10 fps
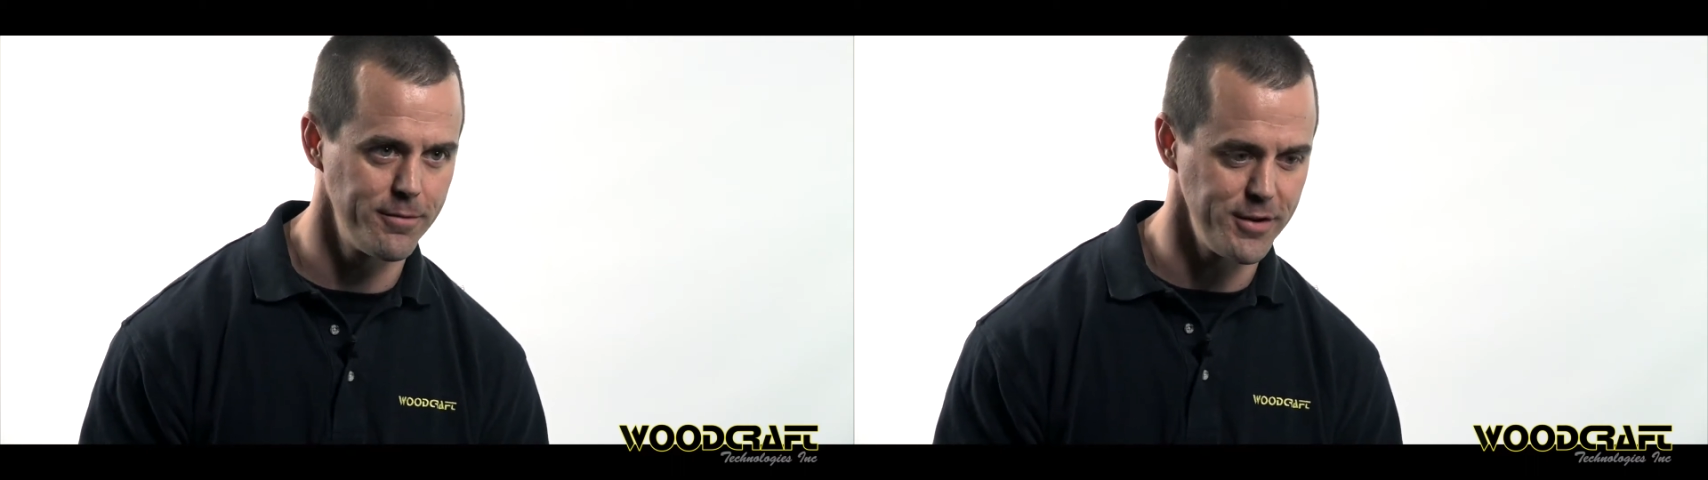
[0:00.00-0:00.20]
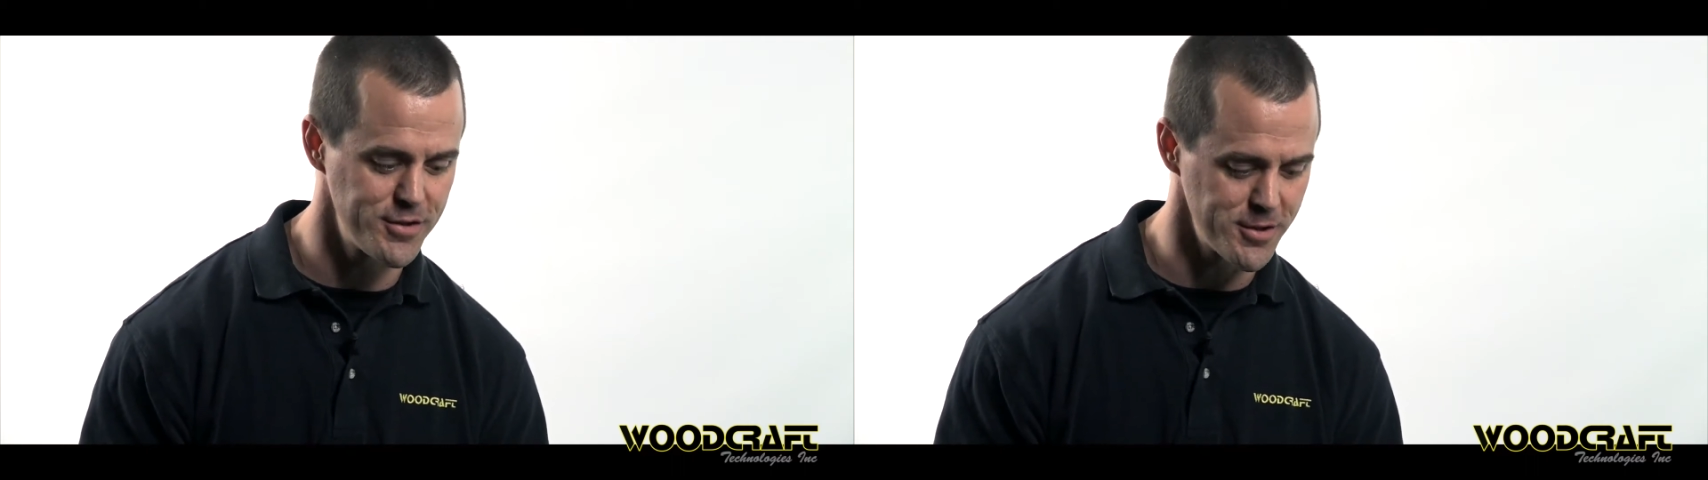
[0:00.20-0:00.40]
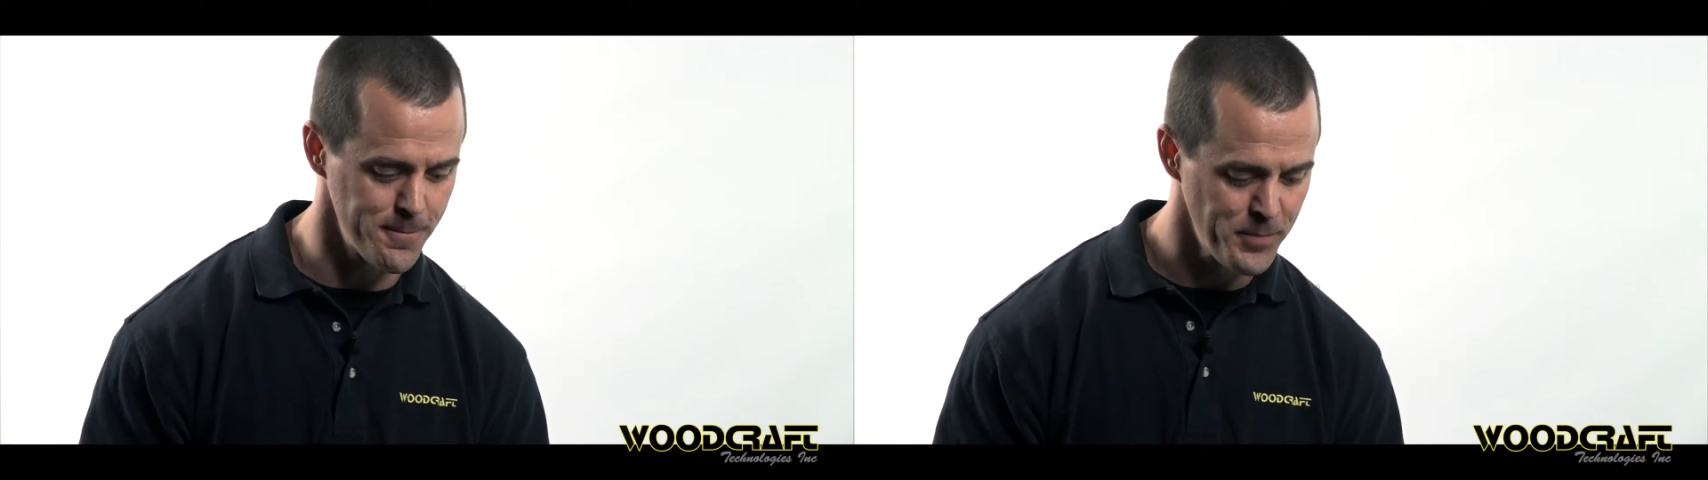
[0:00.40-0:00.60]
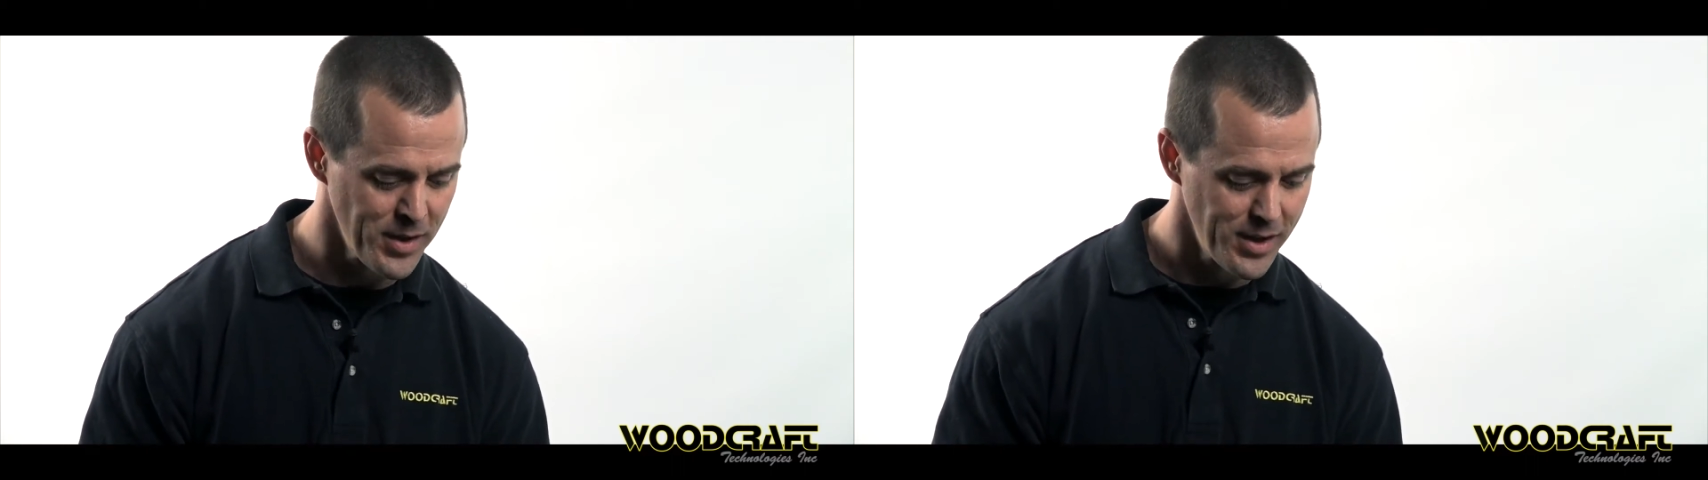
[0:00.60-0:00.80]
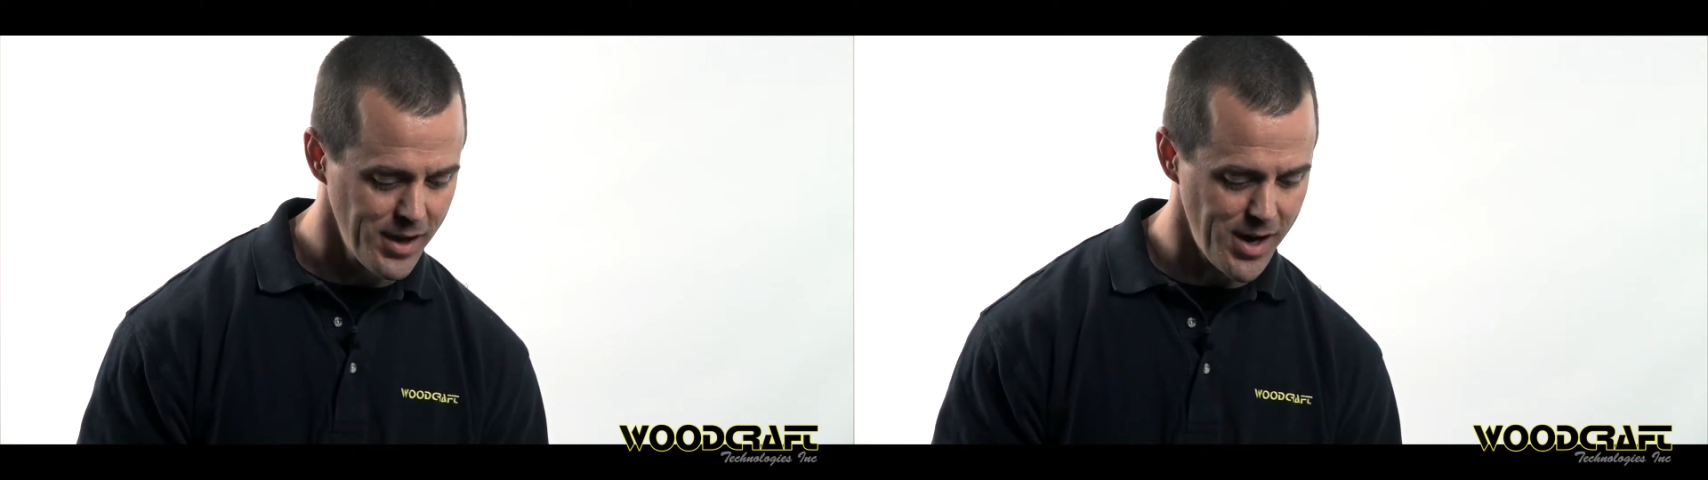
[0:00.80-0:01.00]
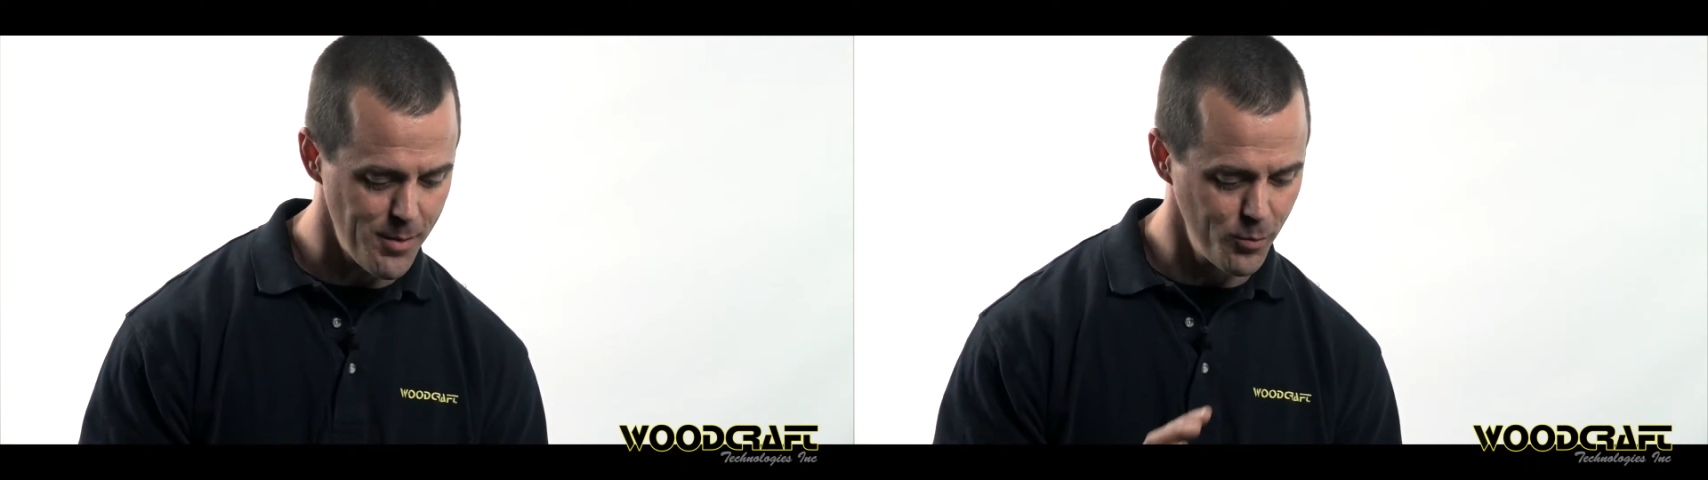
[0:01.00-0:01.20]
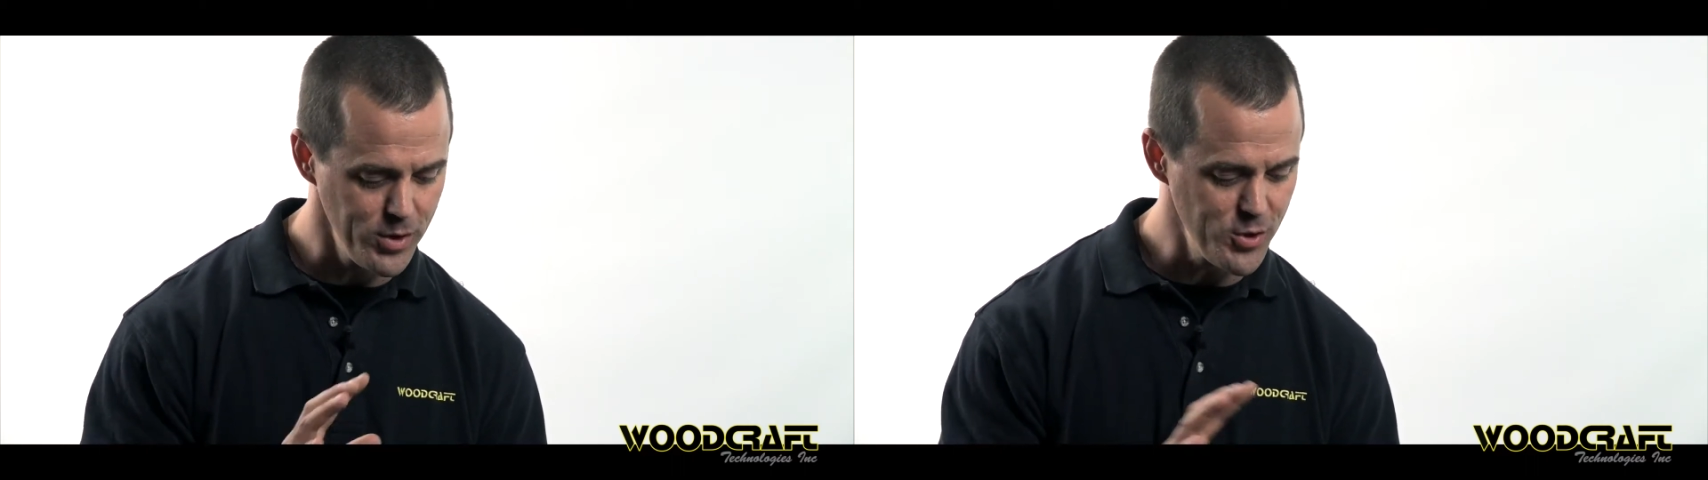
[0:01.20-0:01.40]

feature. Um, we